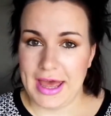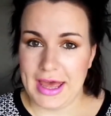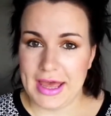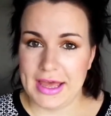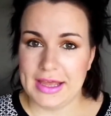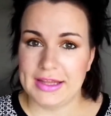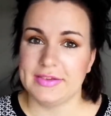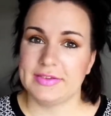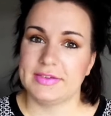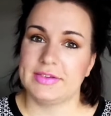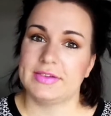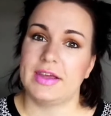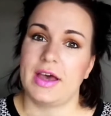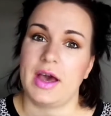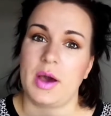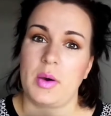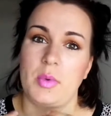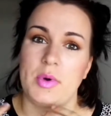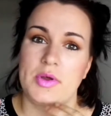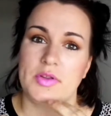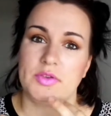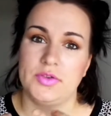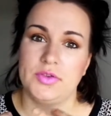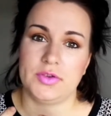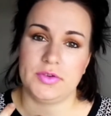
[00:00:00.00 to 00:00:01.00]
And I
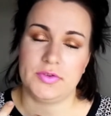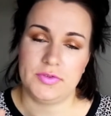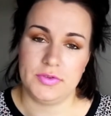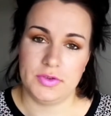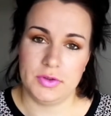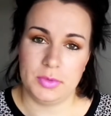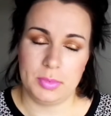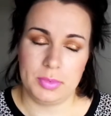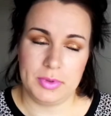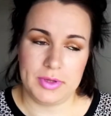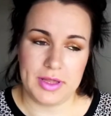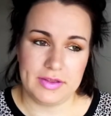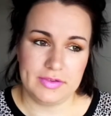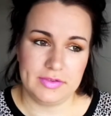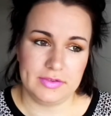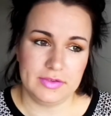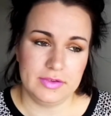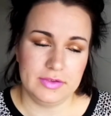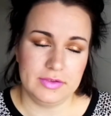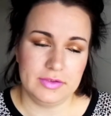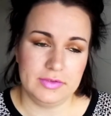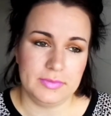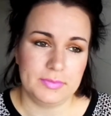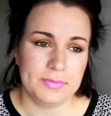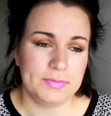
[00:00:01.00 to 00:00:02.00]
went to a few
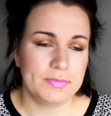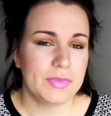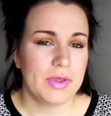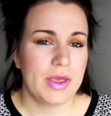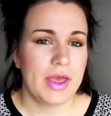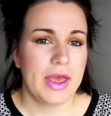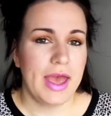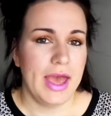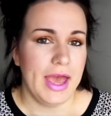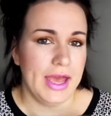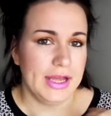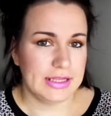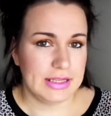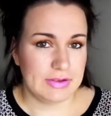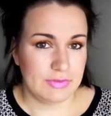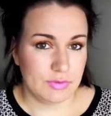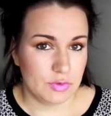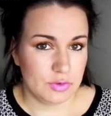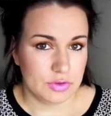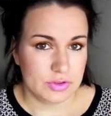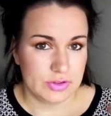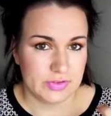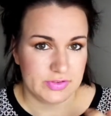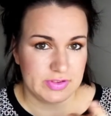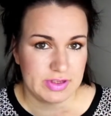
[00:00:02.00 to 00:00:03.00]
places and I
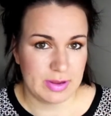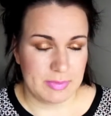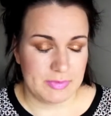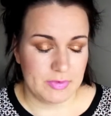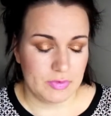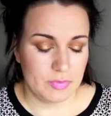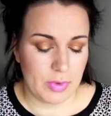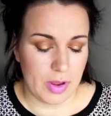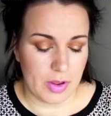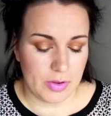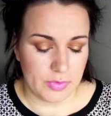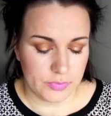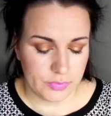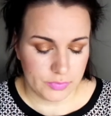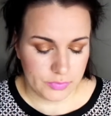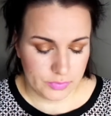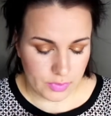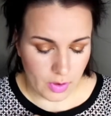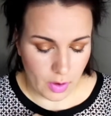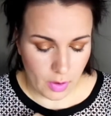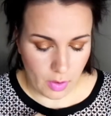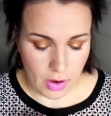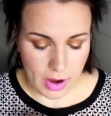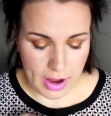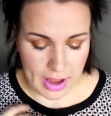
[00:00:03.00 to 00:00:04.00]
ordered some as well.
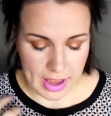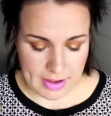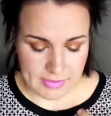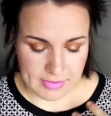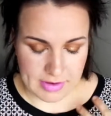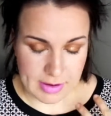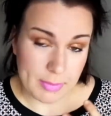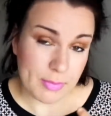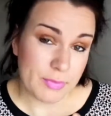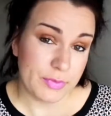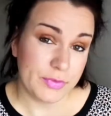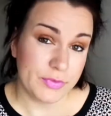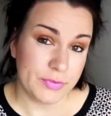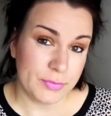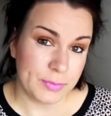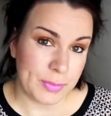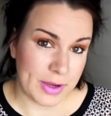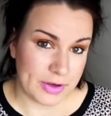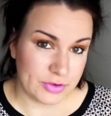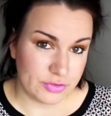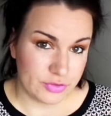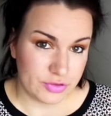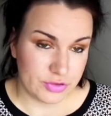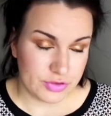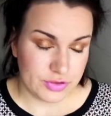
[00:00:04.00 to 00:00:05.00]
So I have a couple of
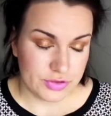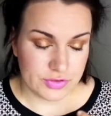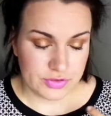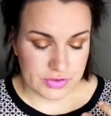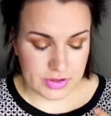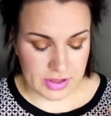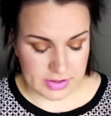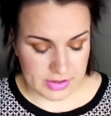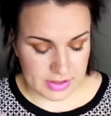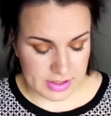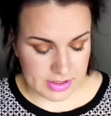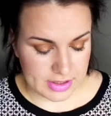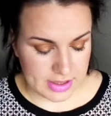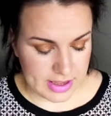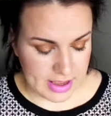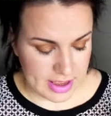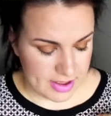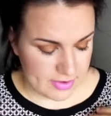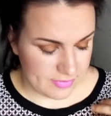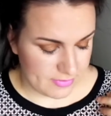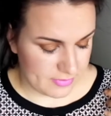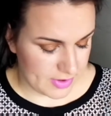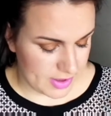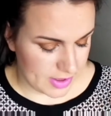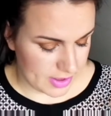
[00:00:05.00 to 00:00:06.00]
sponges and then I
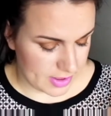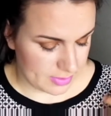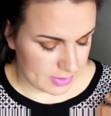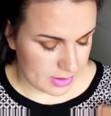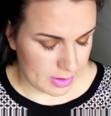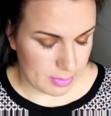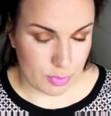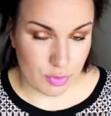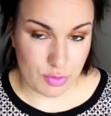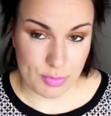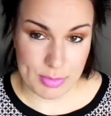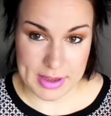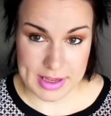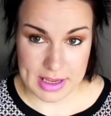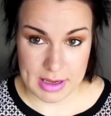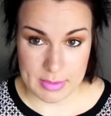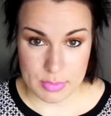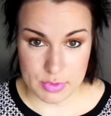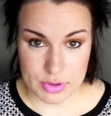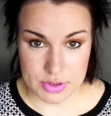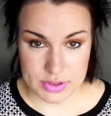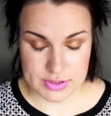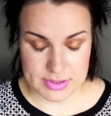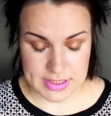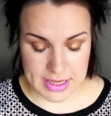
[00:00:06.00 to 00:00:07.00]
have a couple of makeup
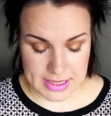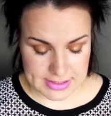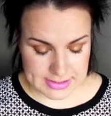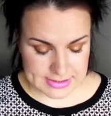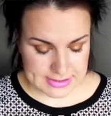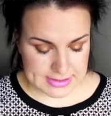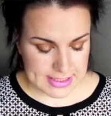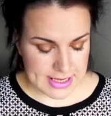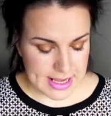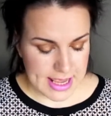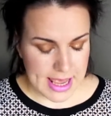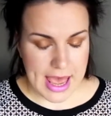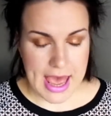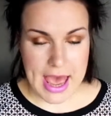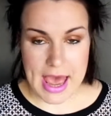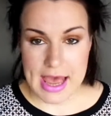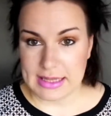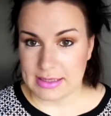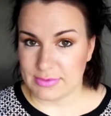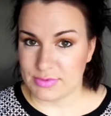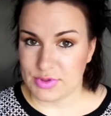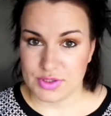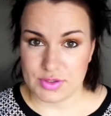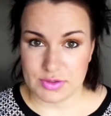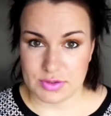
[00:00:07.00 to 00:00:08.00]
brush sets, and
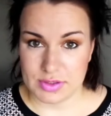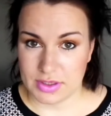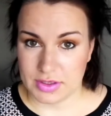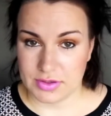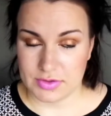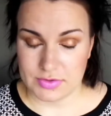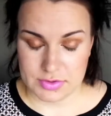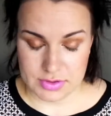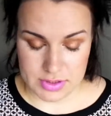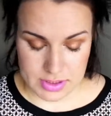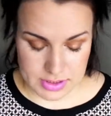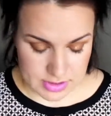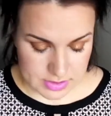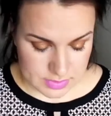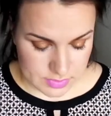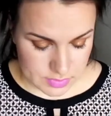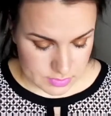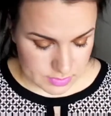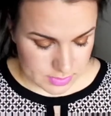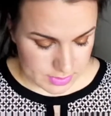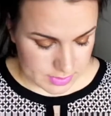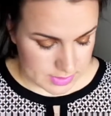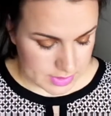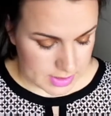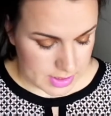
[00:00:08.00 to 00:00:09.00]
I'm just gonna go straight
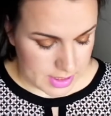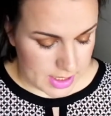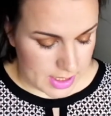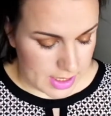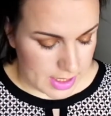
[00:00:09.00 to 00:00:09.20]
into it.